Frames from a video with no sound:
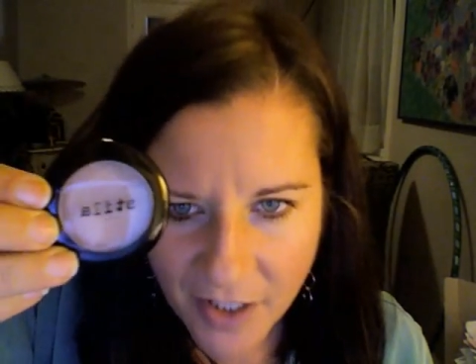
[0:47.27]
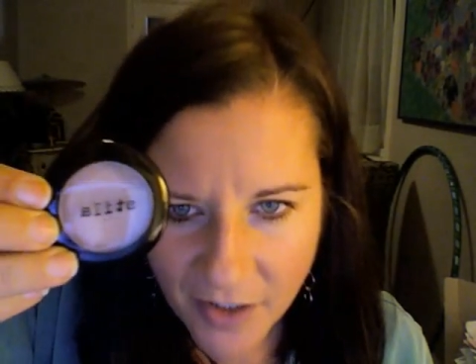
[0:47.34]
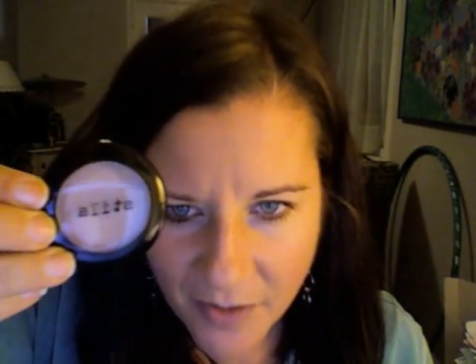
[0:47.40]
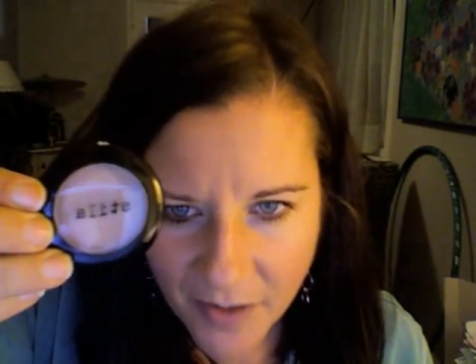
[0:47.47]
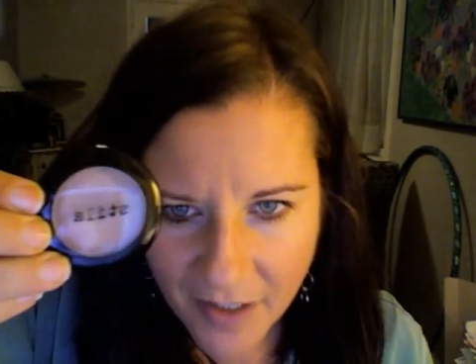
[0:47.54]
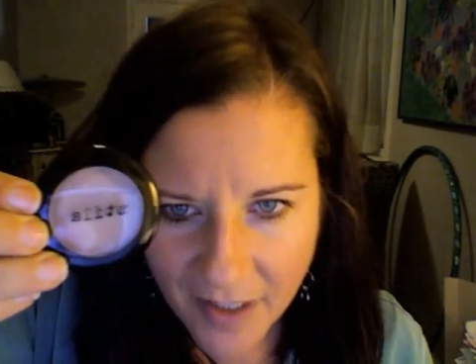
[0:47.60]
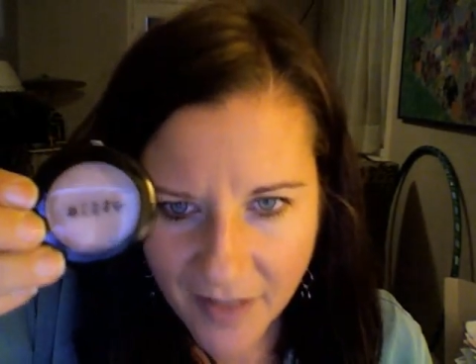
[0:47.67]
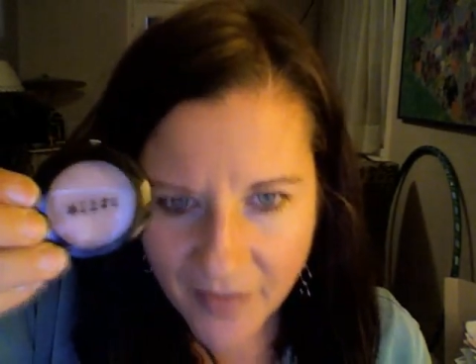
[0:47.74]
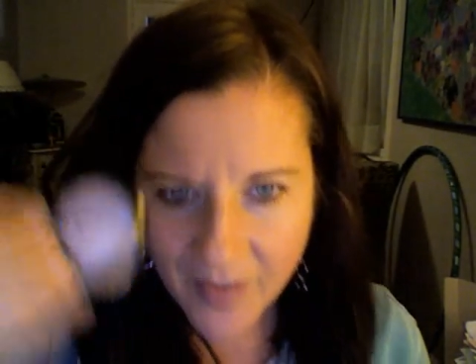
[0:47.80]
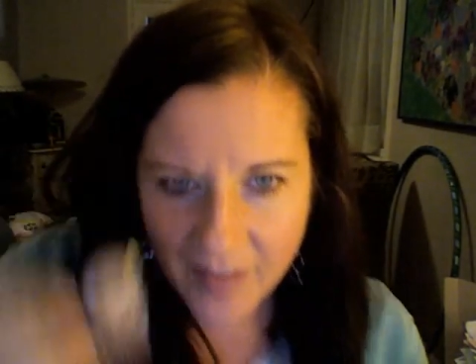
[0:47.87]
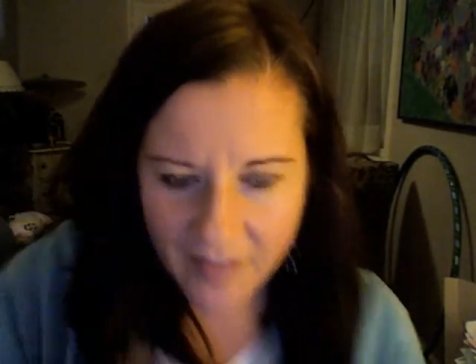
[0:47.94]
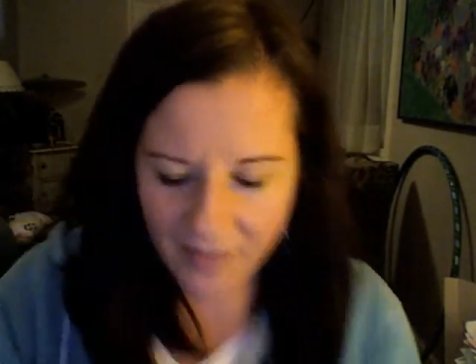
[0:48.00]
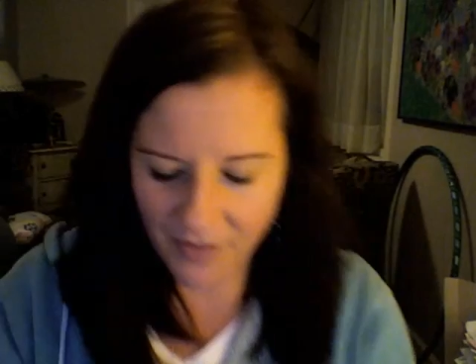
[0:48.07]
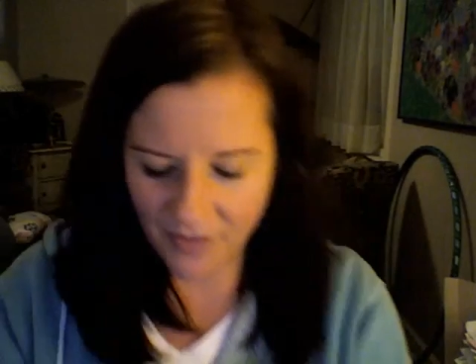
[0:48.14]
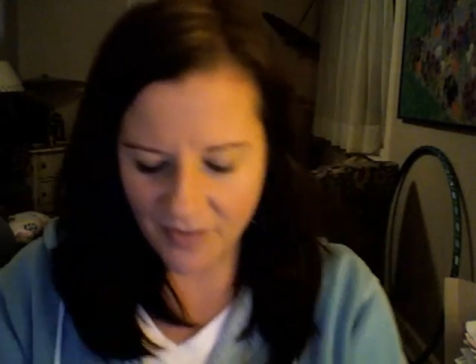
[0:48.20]
and I have
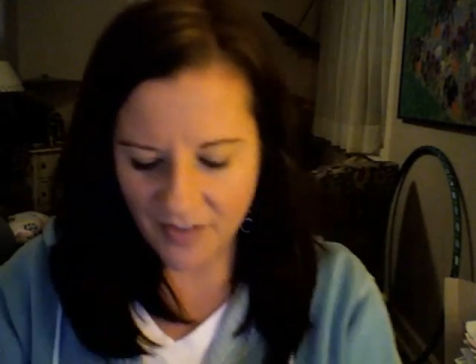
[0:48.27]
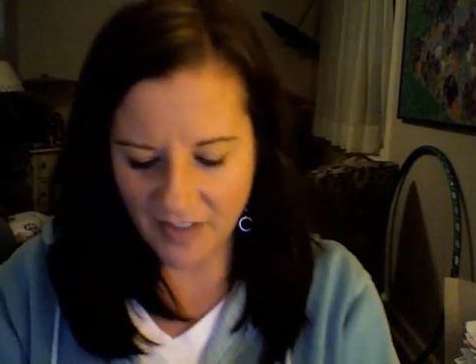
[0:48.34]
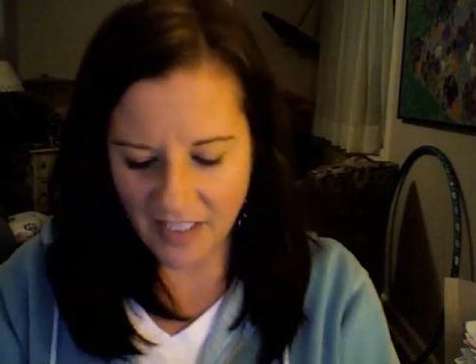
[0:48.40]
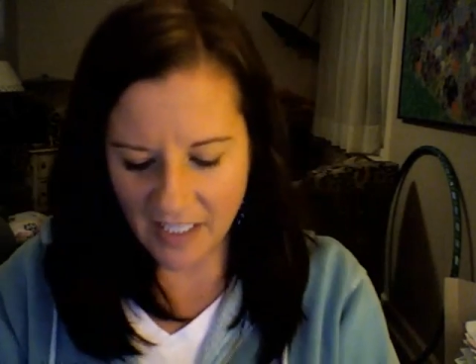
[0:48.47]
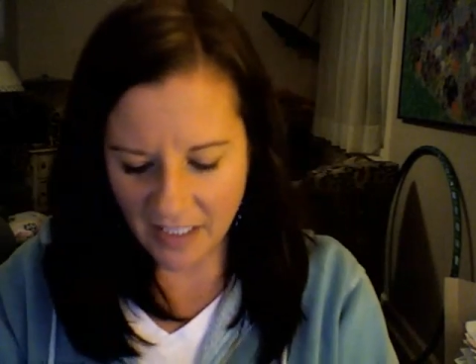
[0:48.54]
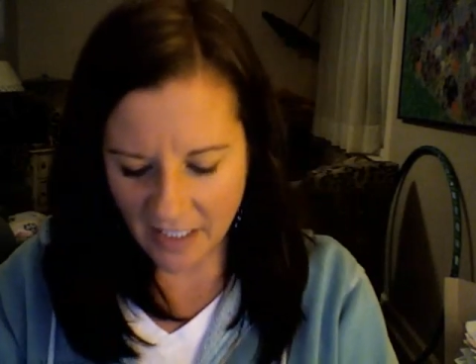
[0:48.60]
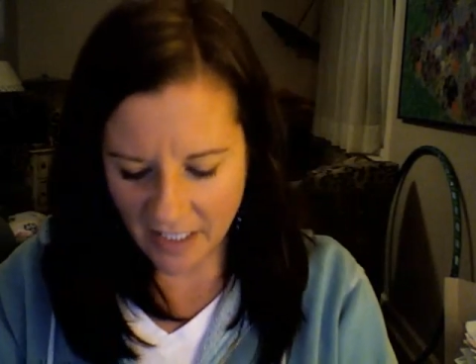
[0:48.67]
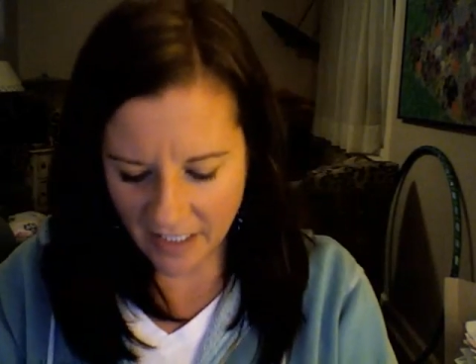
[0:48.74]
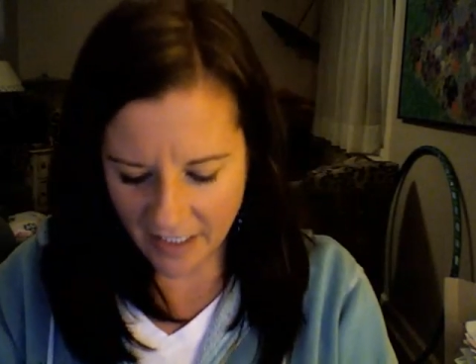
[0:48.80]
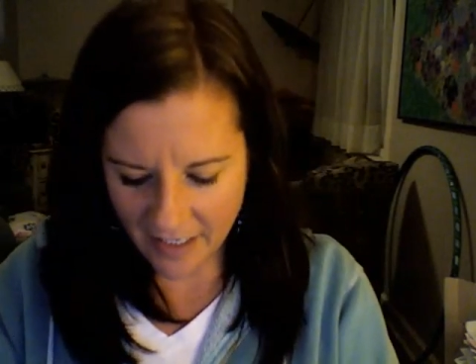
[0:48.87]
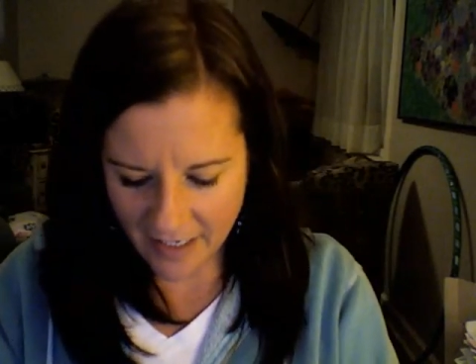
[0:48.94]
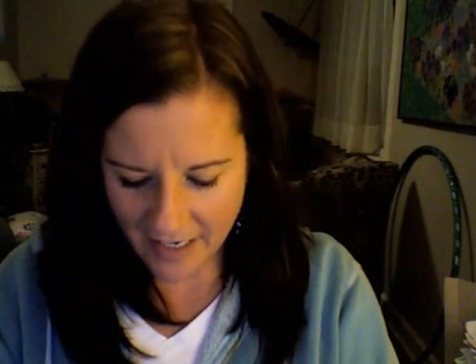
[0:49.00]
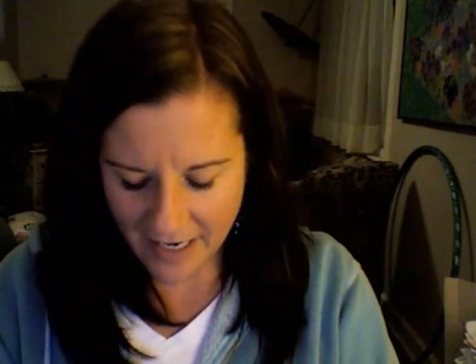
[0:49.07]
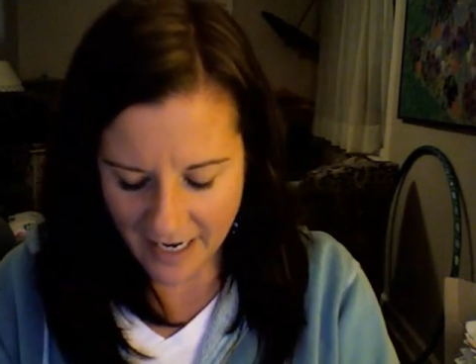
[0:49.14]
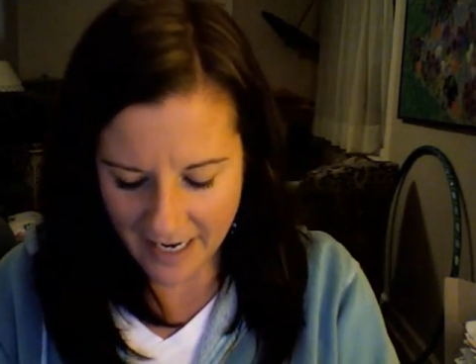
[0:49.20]
this little Stila
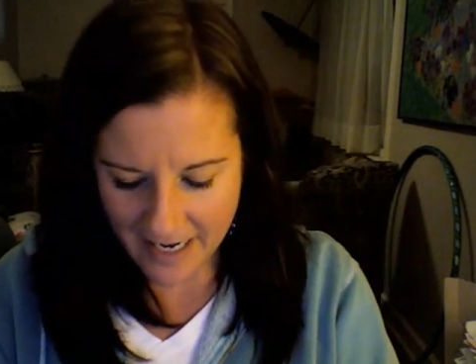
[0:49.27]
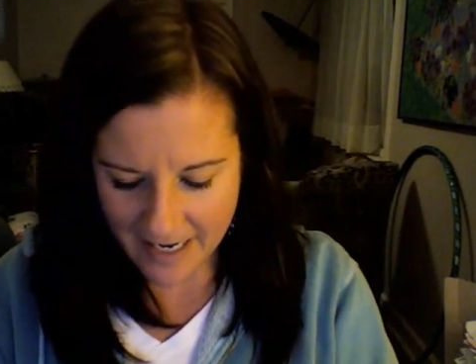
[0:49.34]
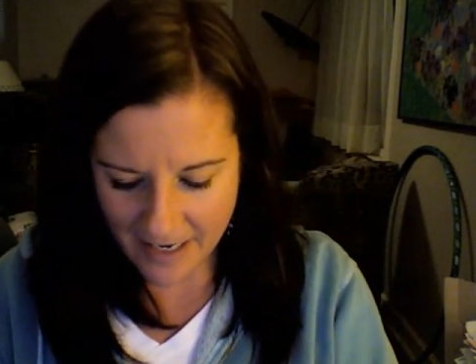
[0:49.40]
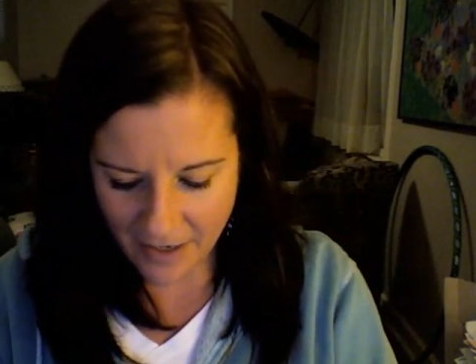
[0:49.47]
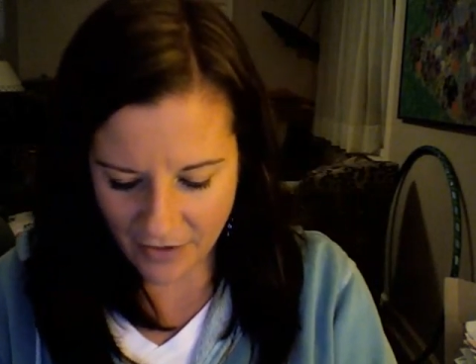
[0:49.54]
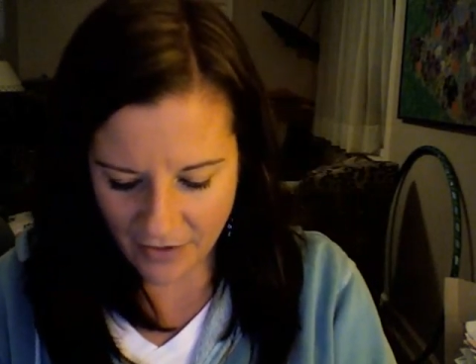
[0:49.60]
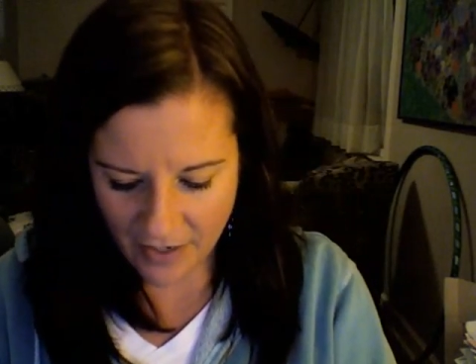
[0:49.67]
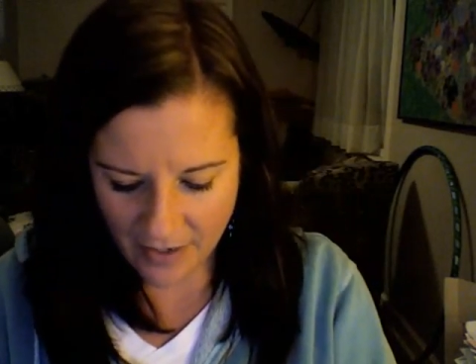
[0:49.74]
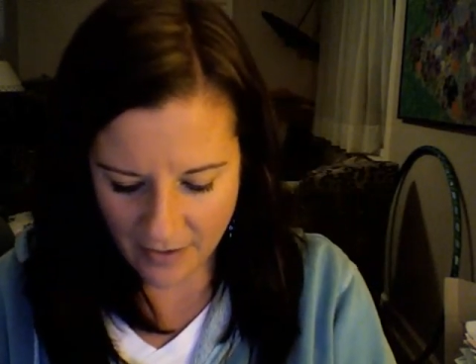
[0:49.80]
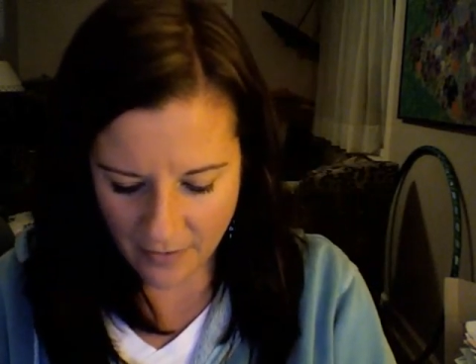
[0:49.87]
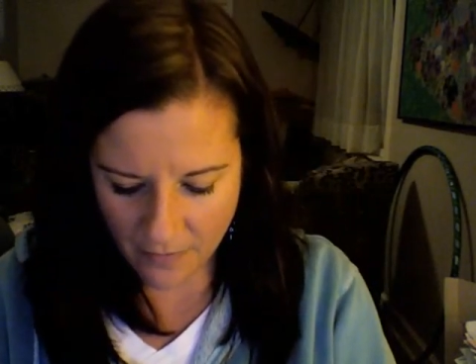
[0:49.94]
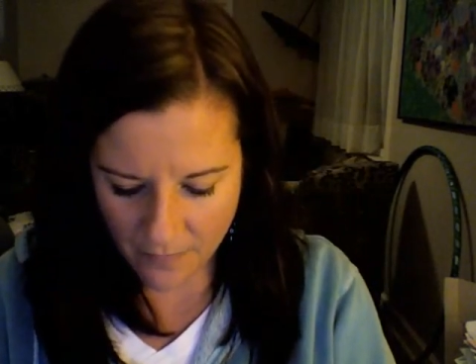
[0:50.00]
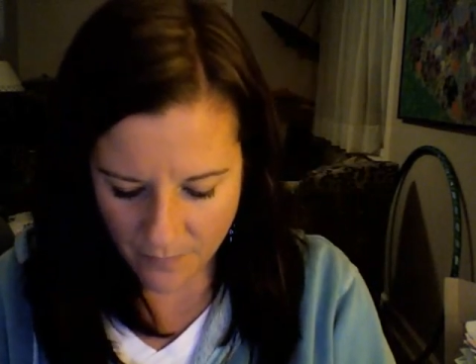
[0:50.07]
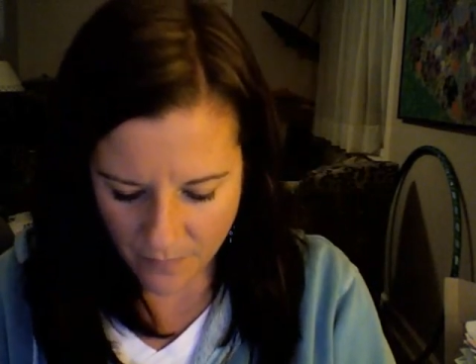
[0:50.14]
eyeshadow.